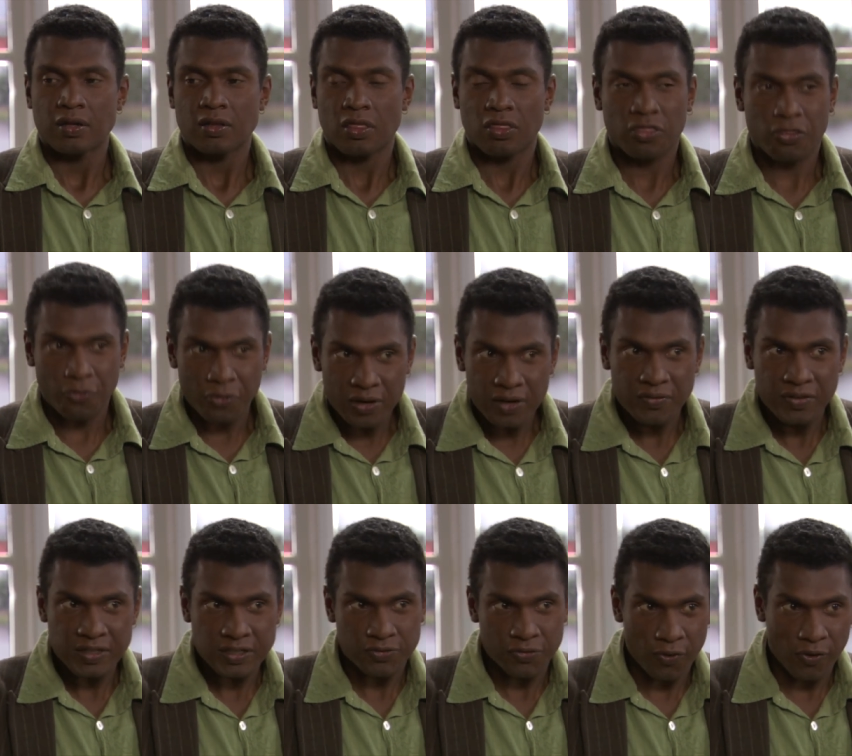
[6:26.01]
Three of
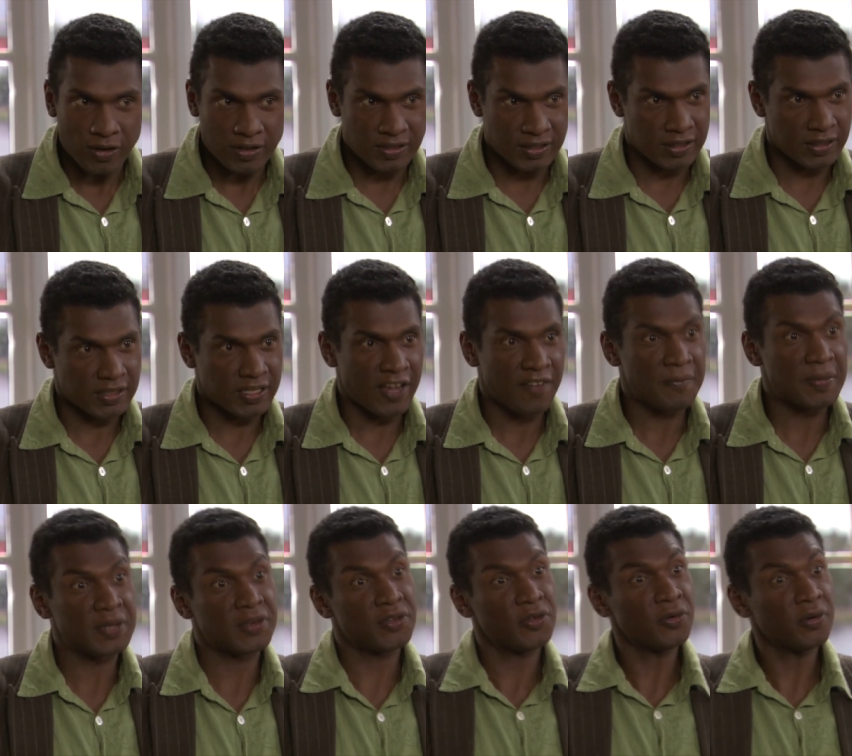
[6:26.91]
these forces have
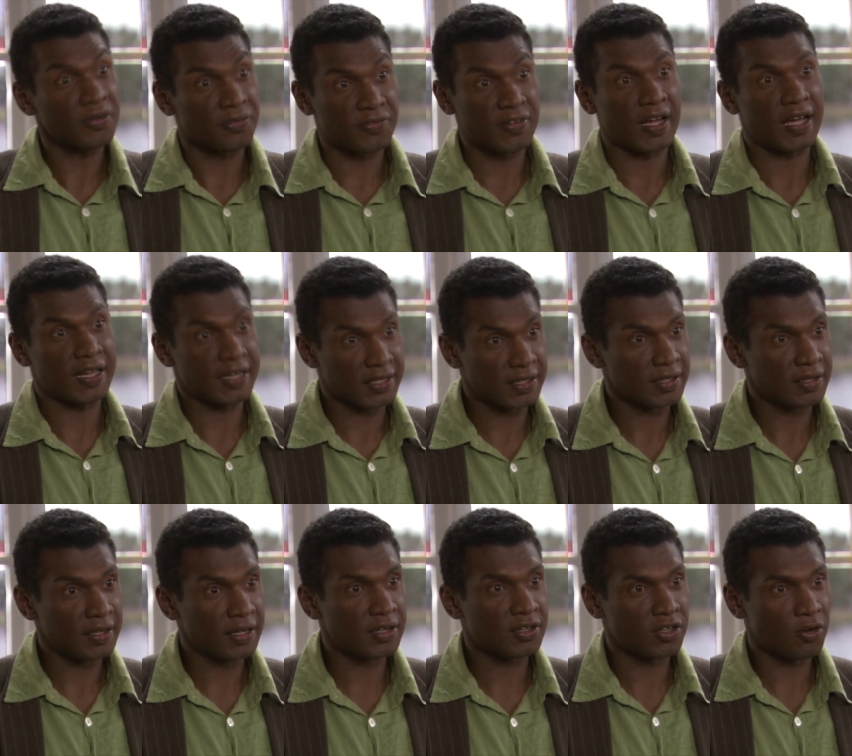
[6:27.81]
been unified
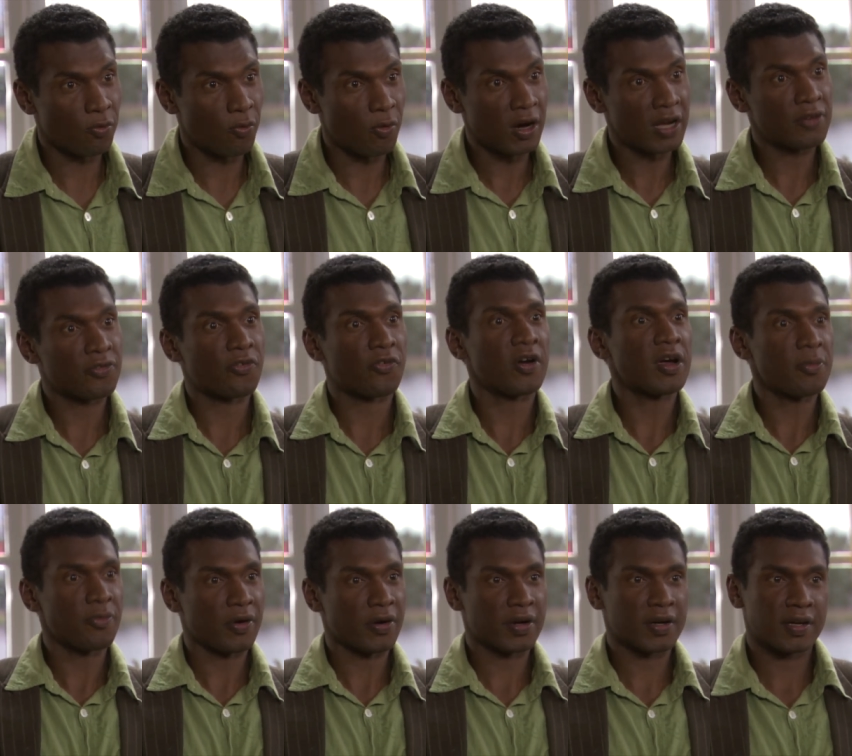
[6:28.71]
into one
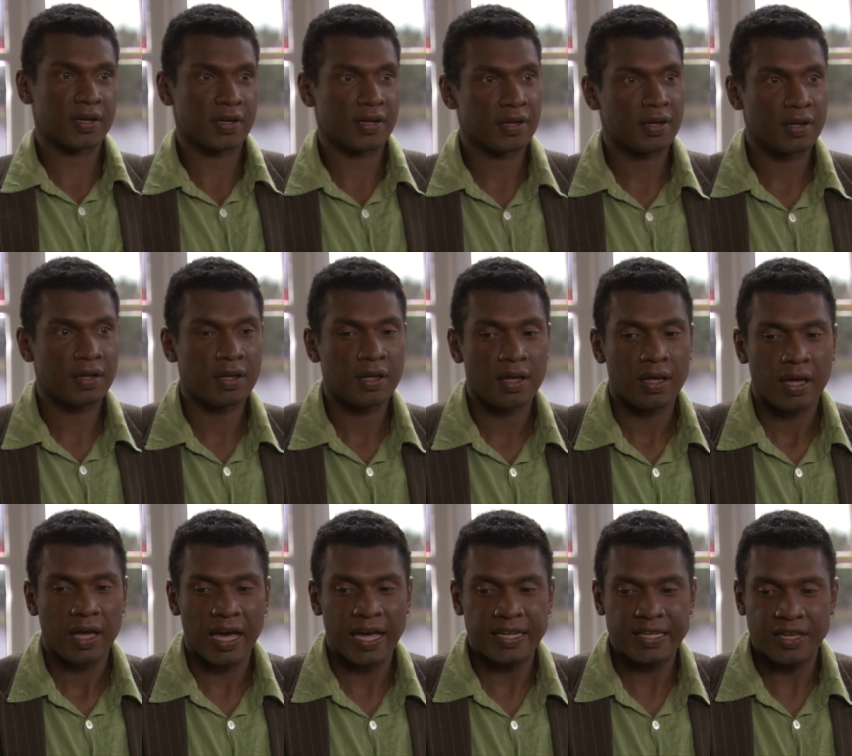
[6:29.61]
framework. Right.
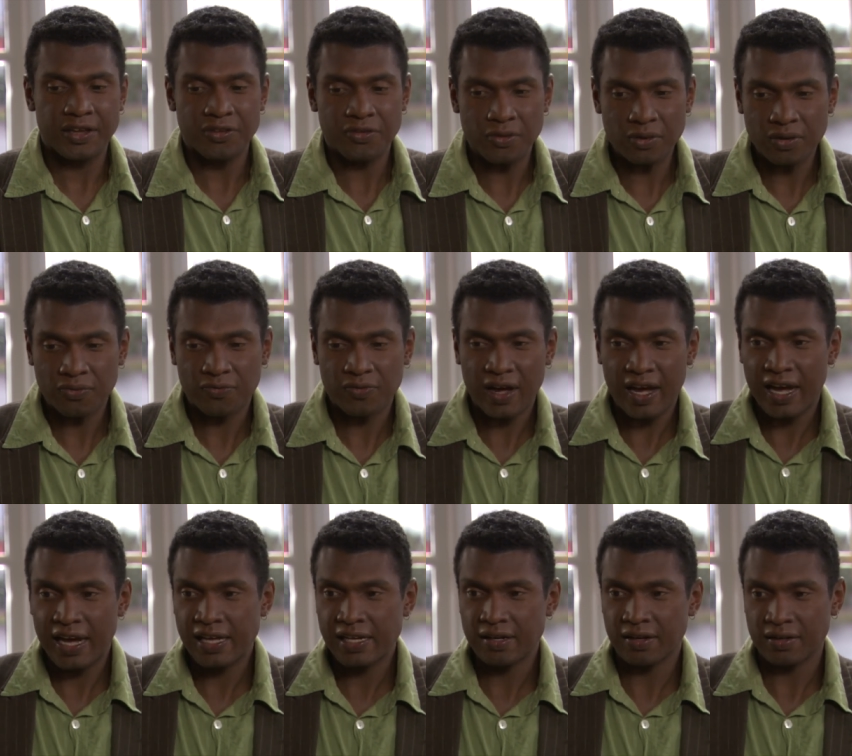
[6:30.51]
And they're
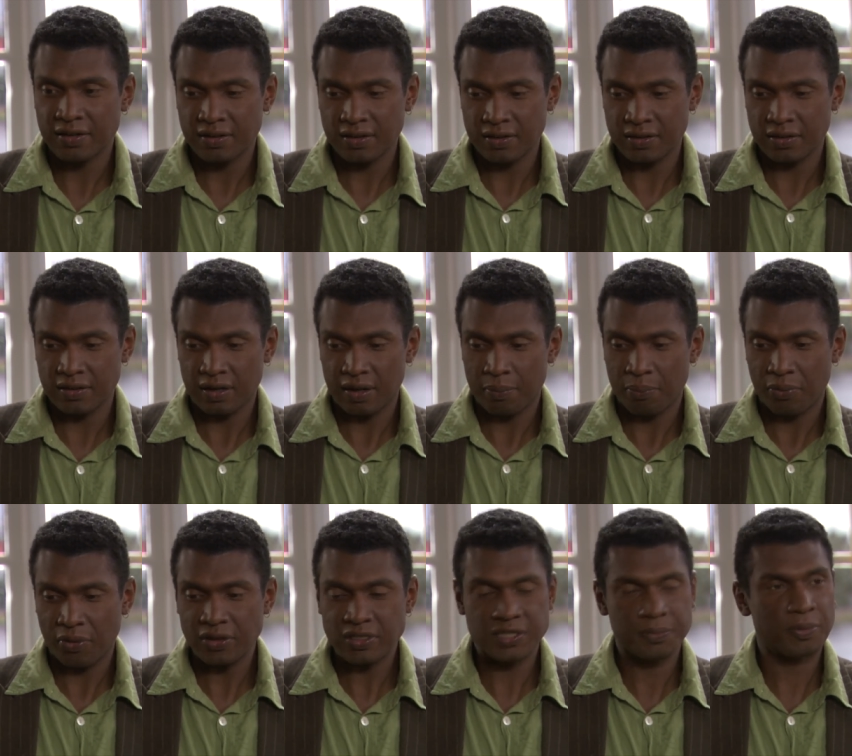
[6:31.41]
unified under a
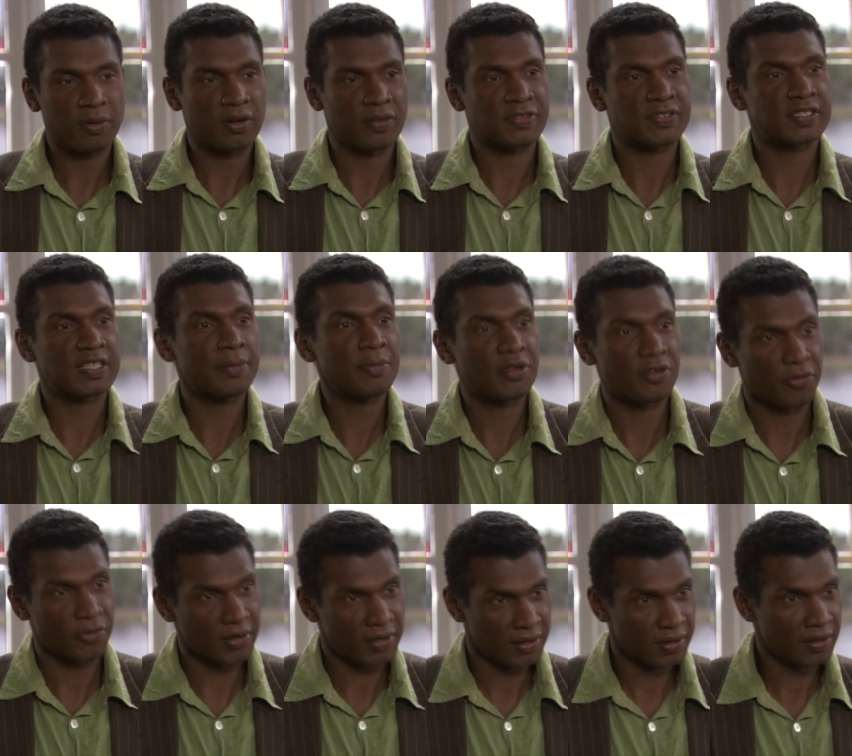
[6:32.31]
principle of
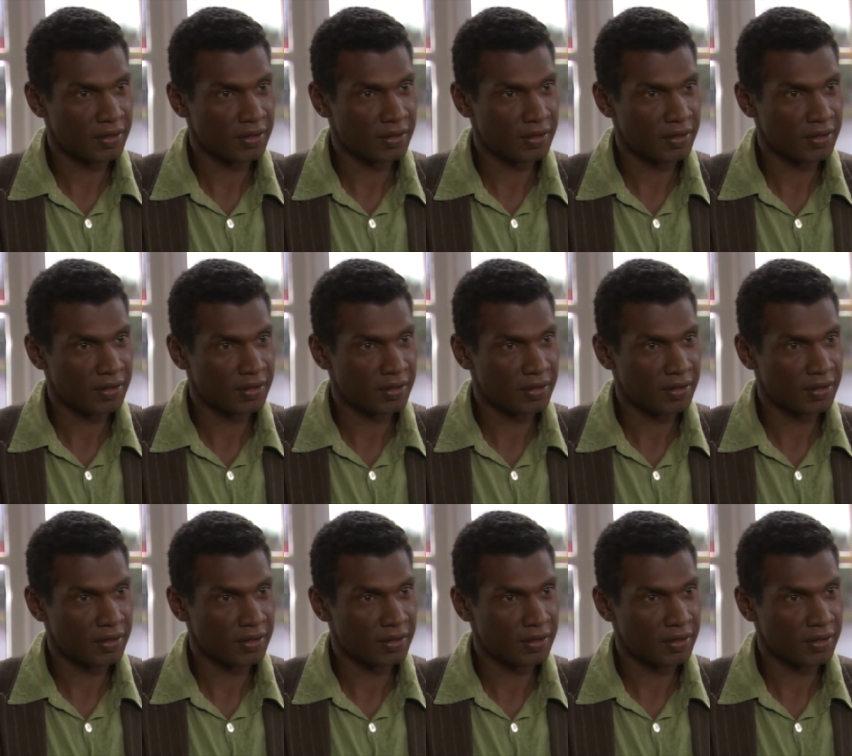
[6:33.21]
symmetry.